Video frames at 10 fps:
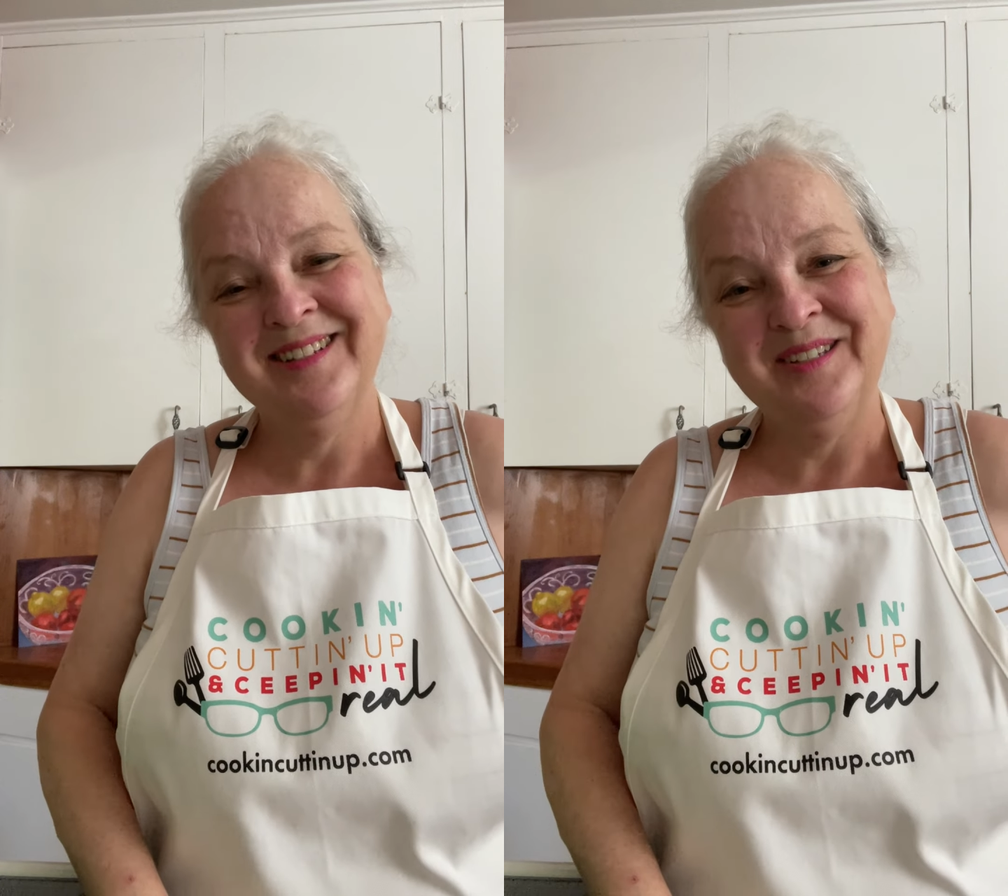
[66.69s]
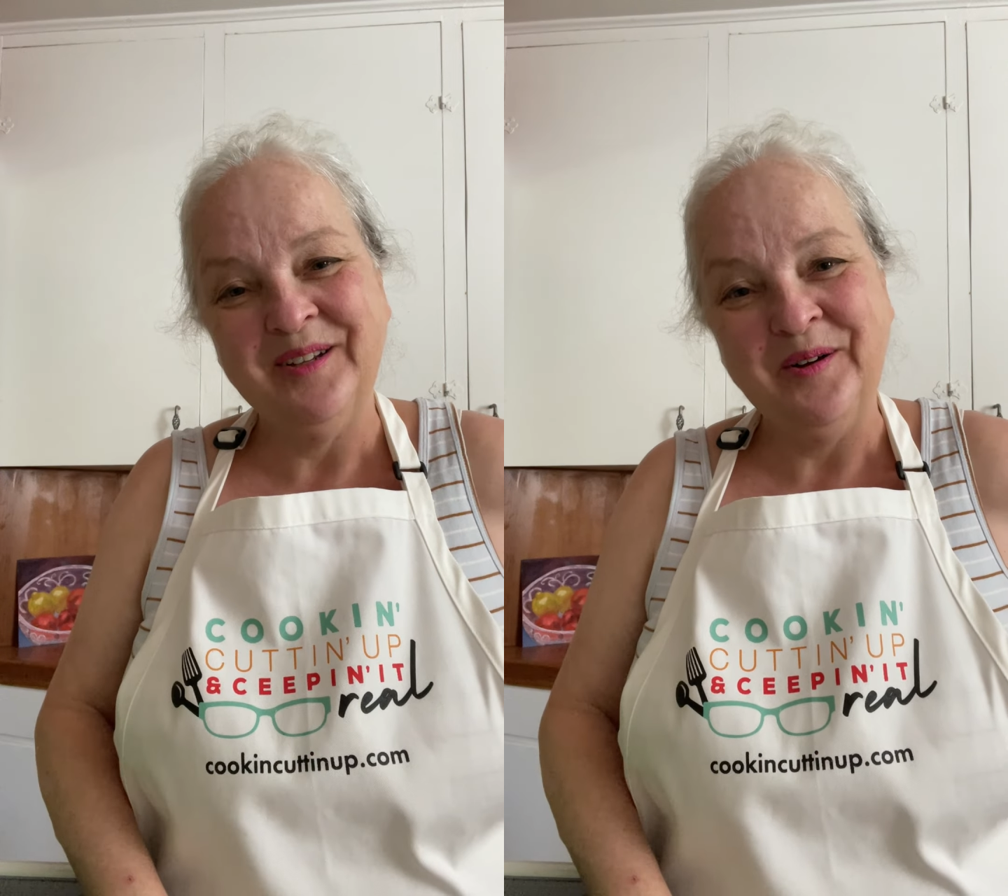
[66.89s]

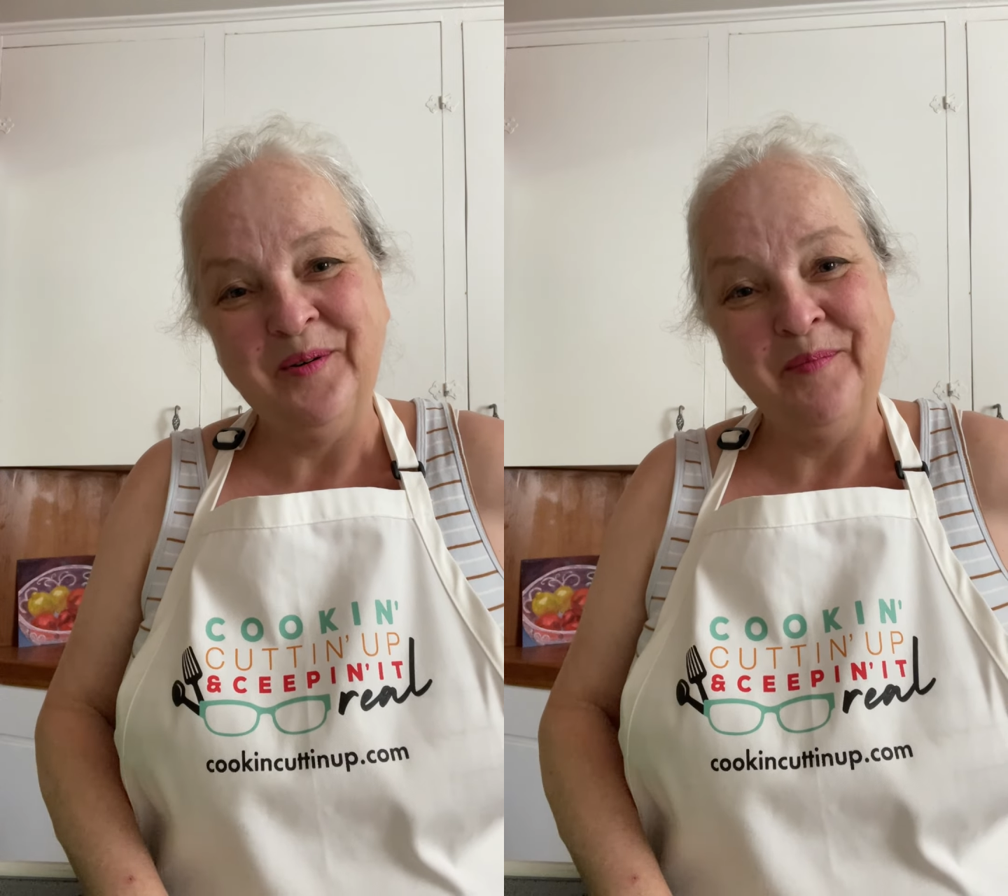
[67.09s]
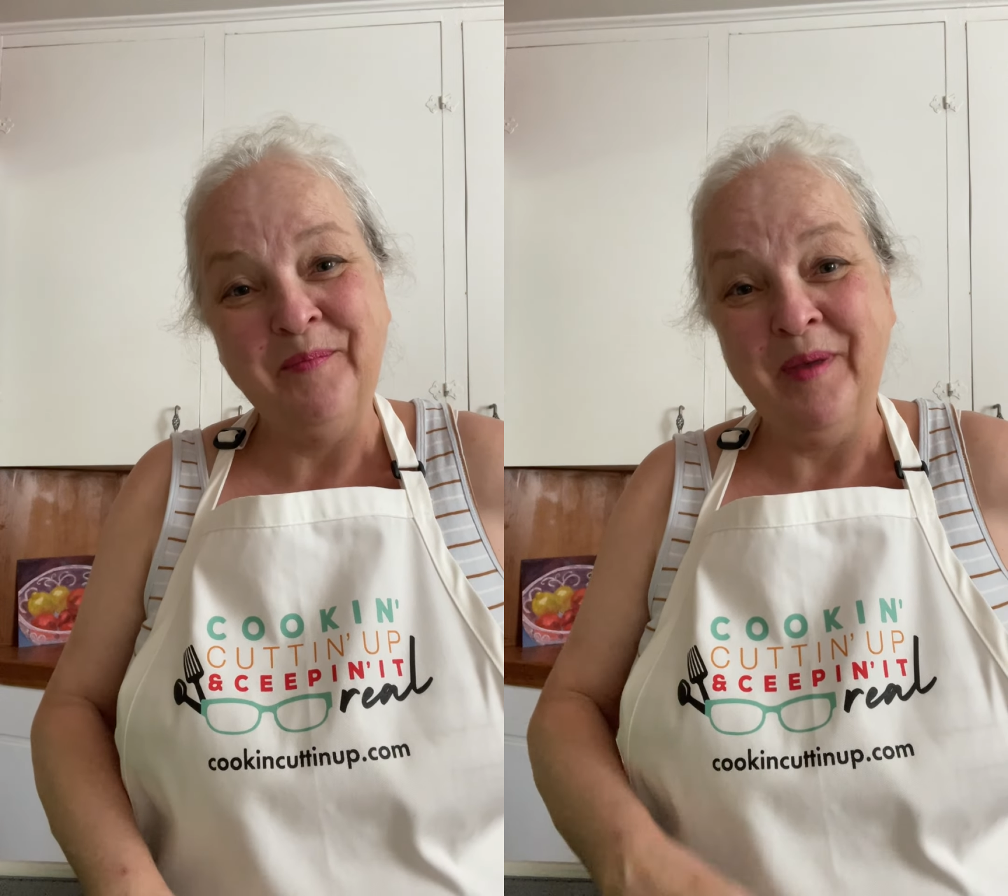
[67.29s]

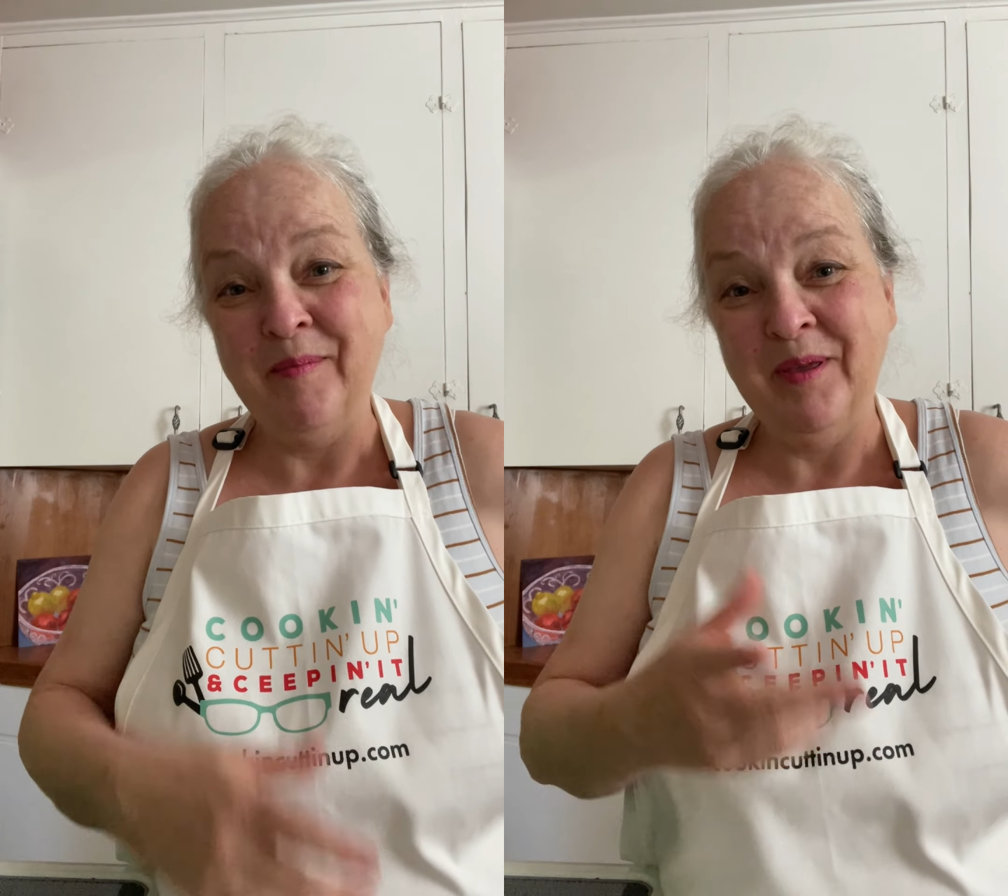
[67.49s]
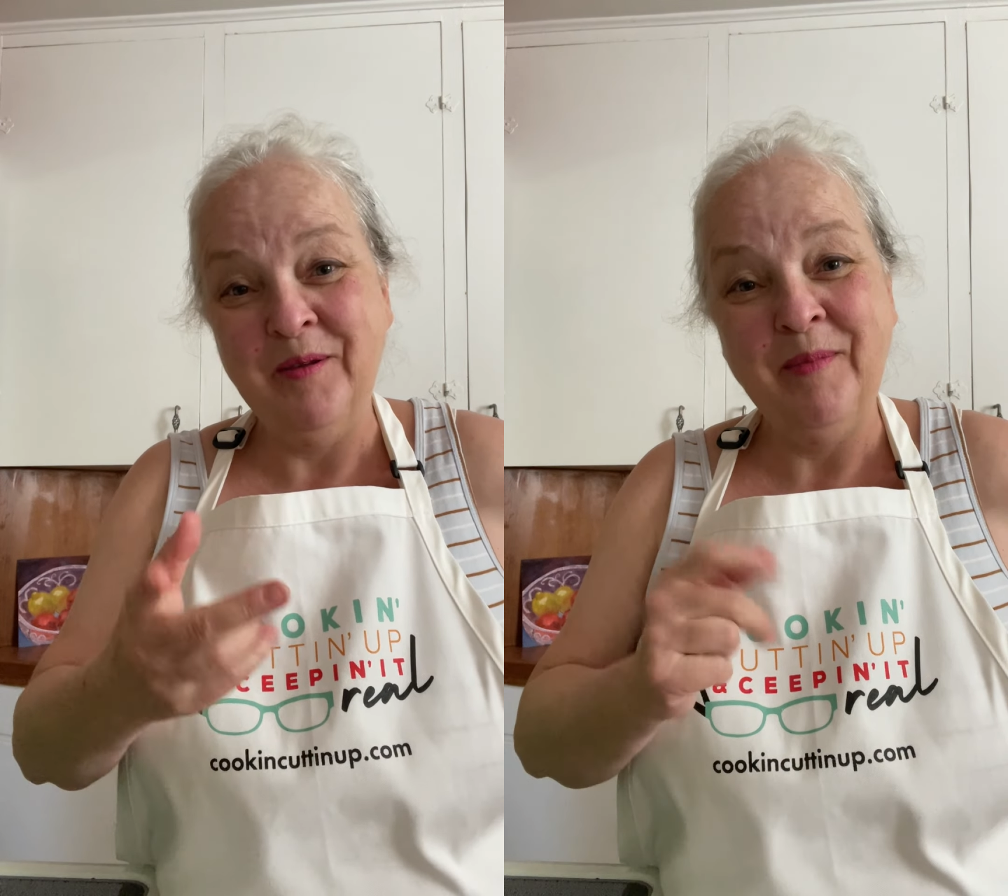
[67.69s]
So
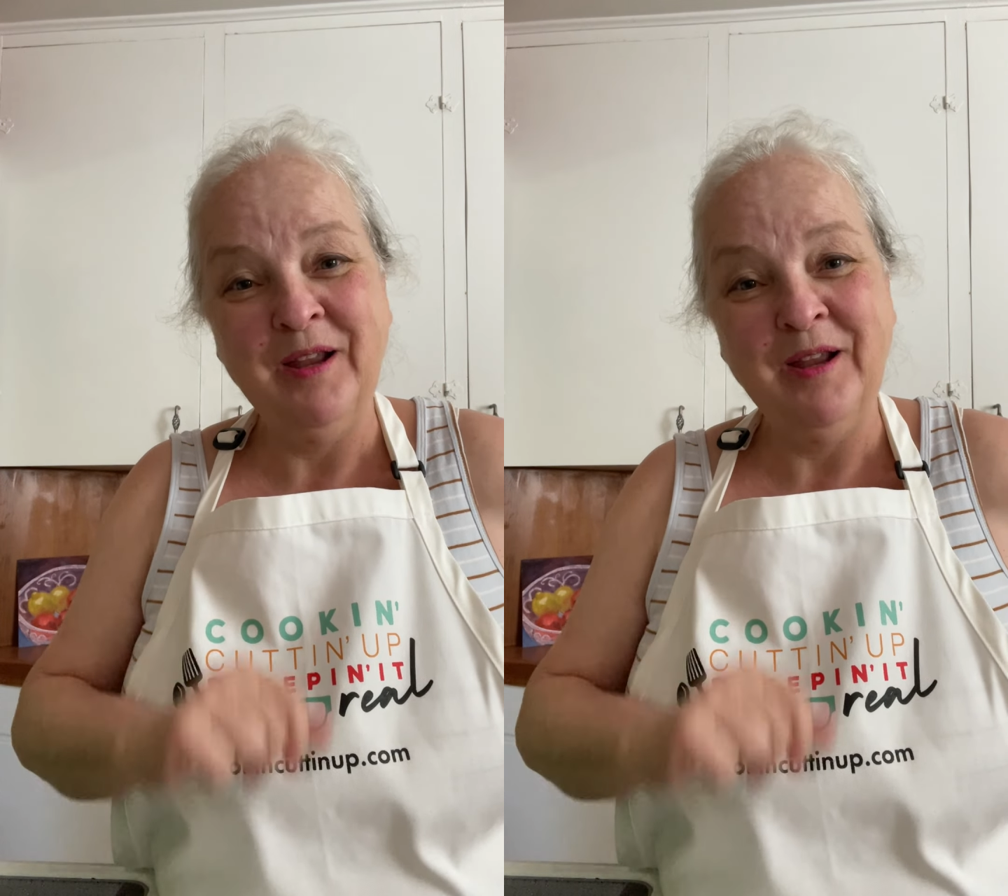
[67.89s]
maybe you